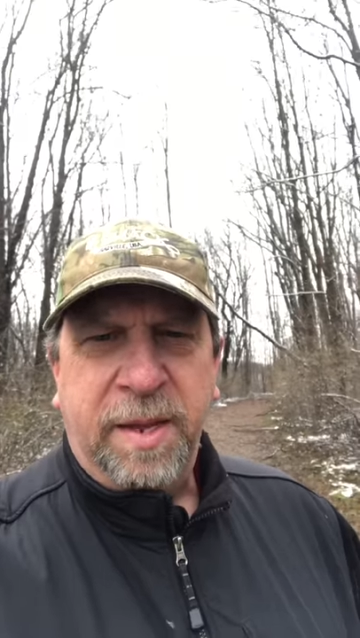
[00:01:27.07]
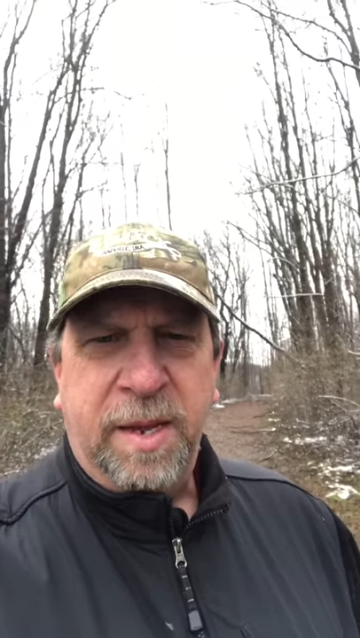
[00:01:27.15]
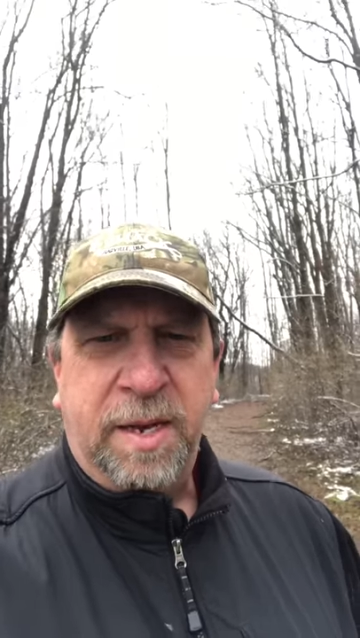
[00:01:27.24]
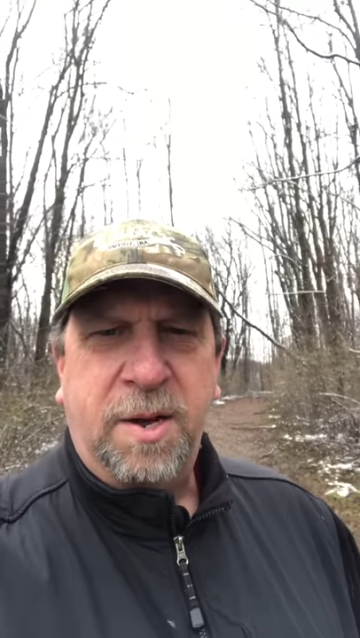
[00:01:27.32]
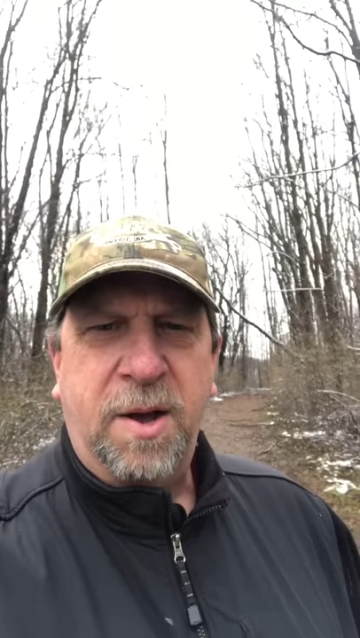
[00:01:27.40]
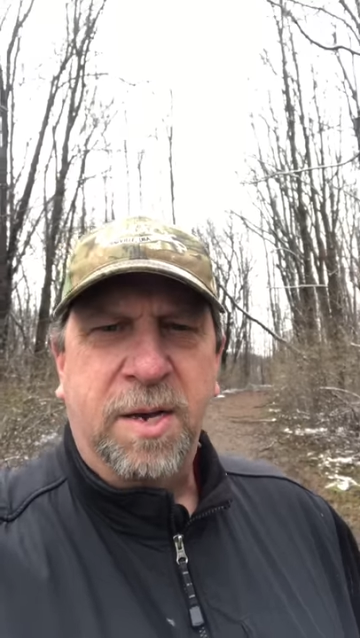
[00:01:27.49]

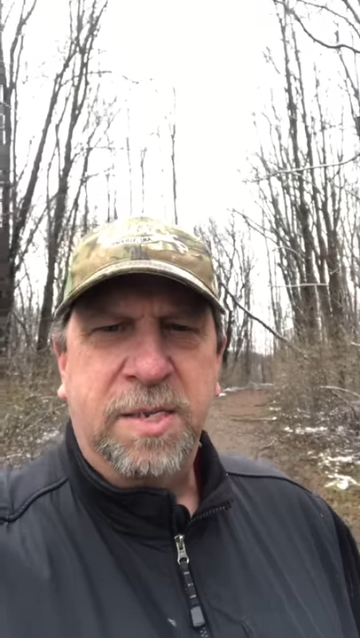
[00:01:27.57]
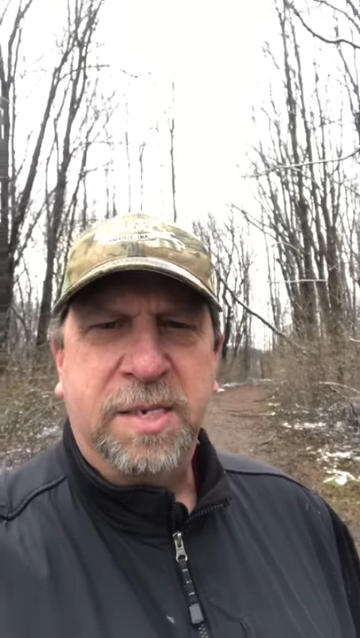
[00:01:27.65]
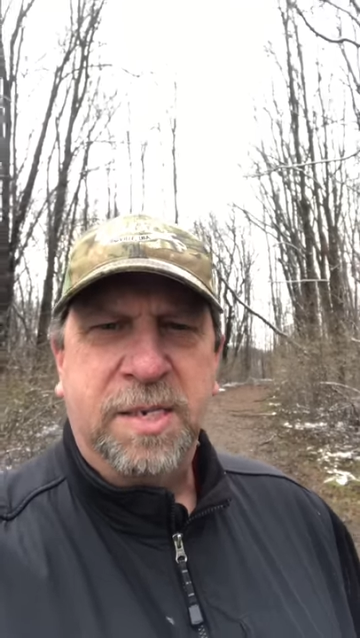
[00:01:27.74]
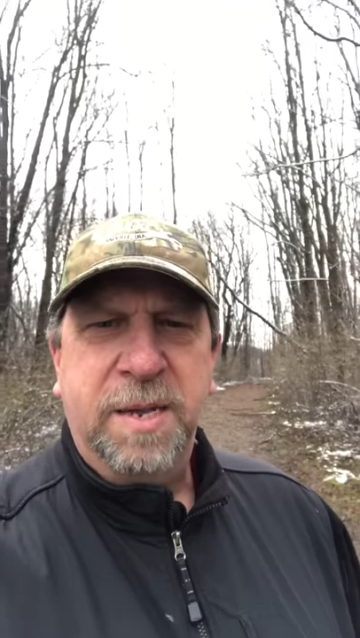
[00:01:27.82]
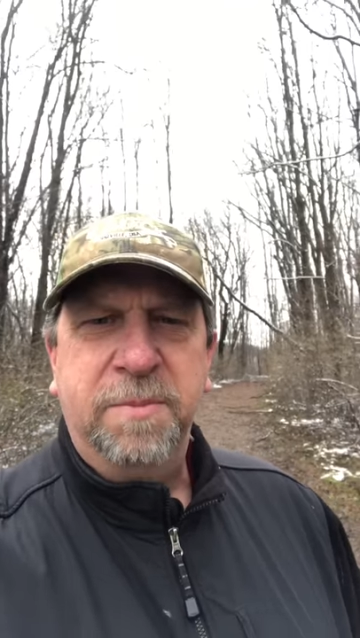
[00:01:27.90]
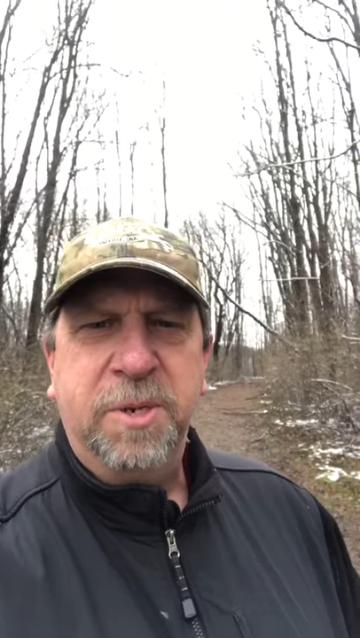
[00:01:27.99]
It
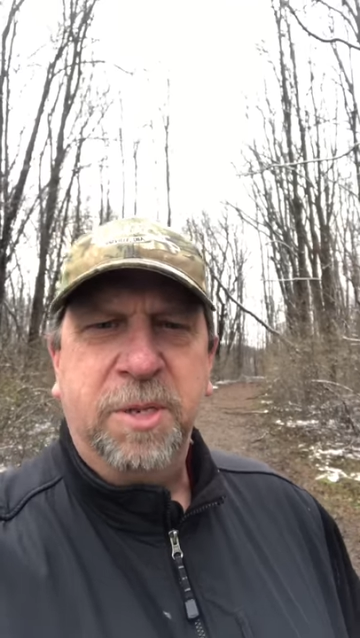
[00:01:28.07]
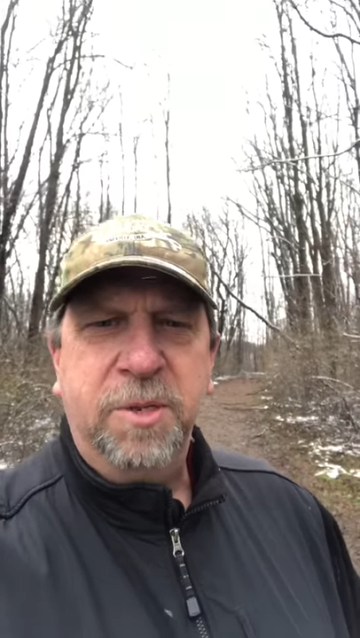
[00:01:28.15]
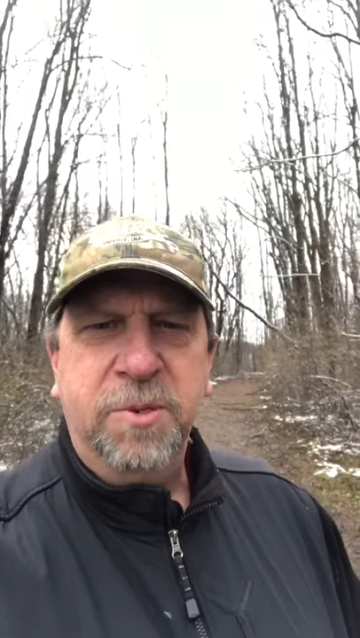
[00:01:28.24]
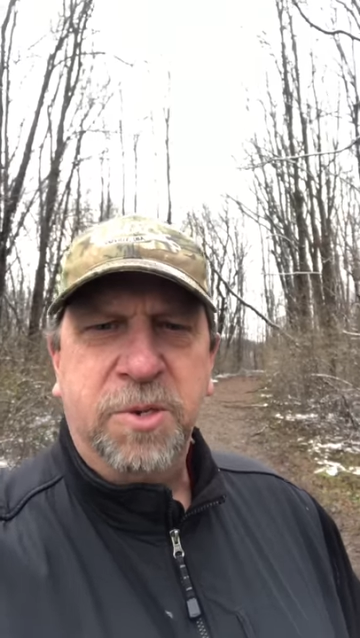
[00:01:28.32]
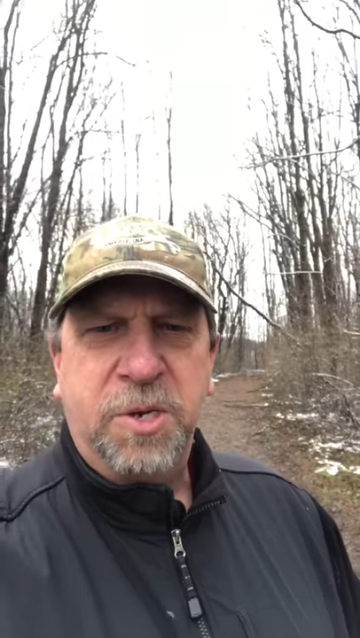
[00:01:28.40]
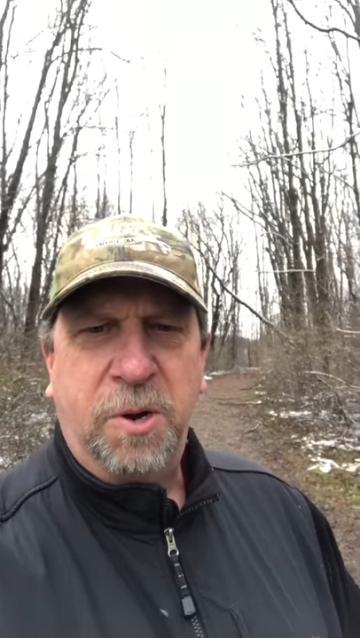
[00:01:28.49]
causes them to
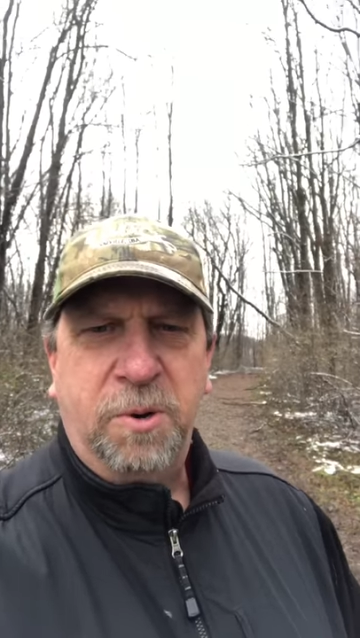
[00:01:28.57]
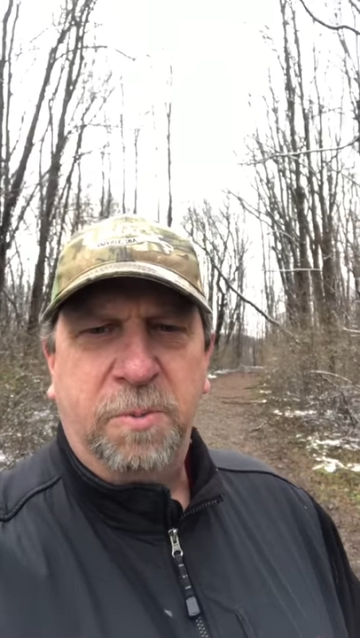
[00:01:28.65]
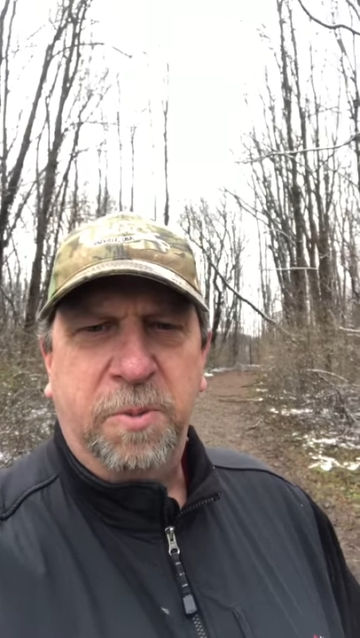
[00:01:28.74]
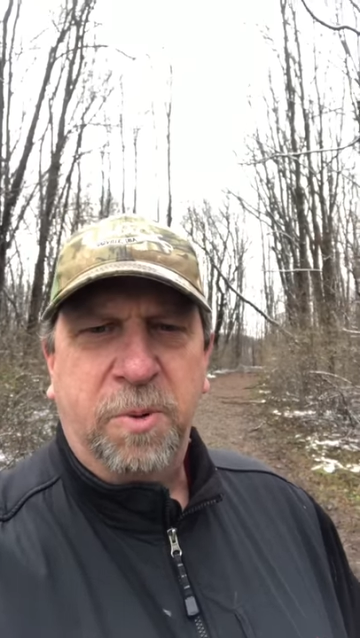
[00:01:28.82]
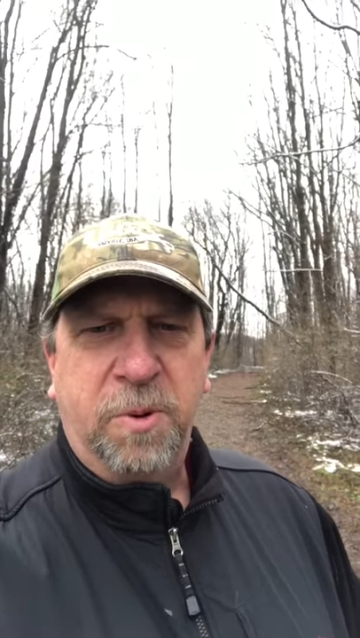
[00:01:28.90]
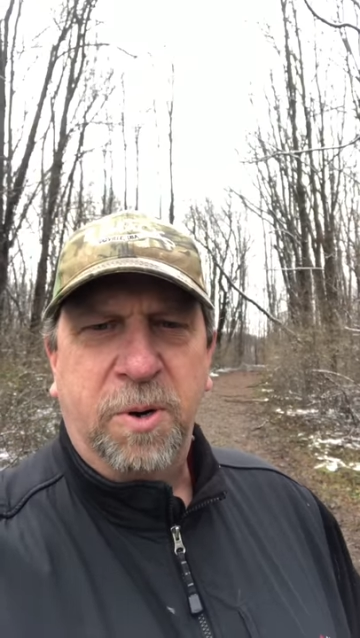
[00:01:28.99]
lose
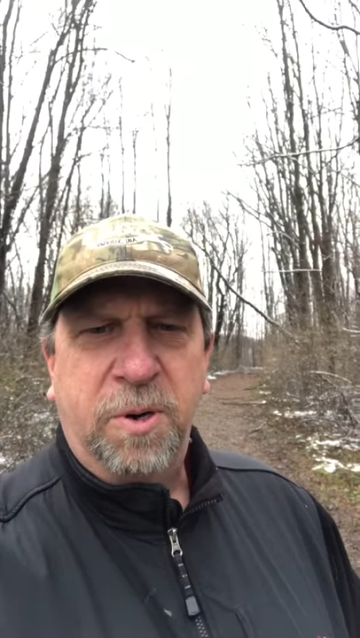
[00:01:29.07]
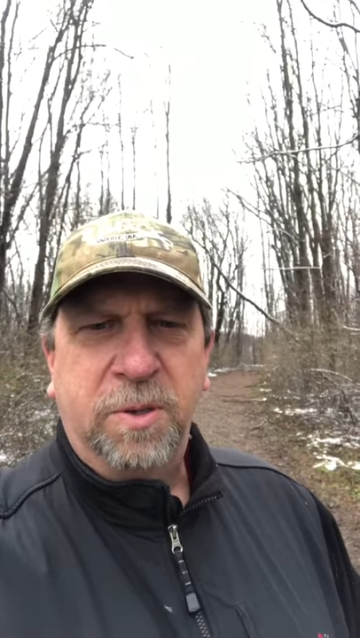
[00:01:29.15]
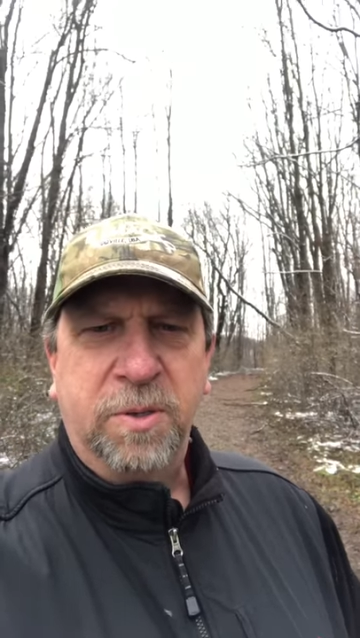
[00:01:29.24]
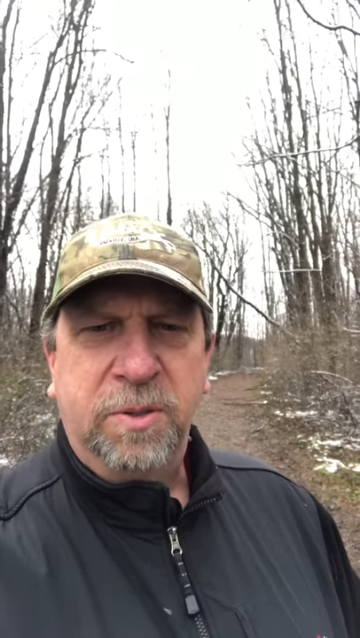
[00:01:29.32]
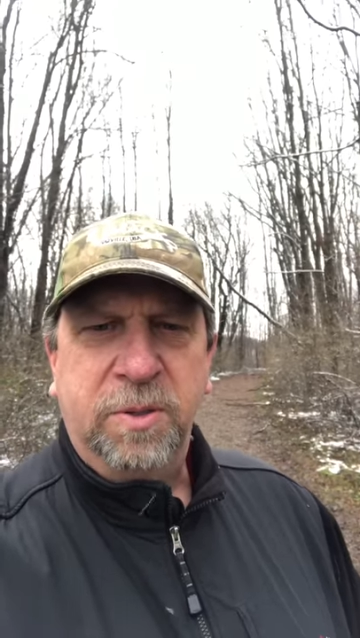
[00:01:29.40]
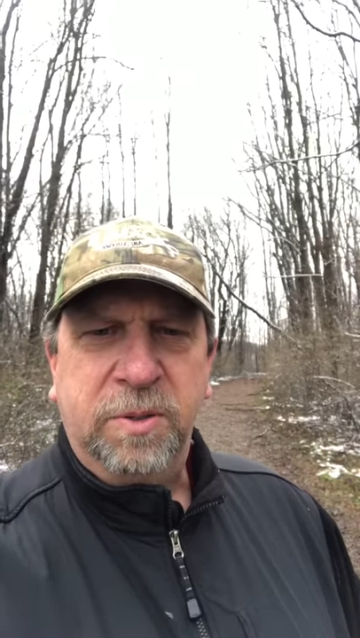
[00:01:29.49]
hope or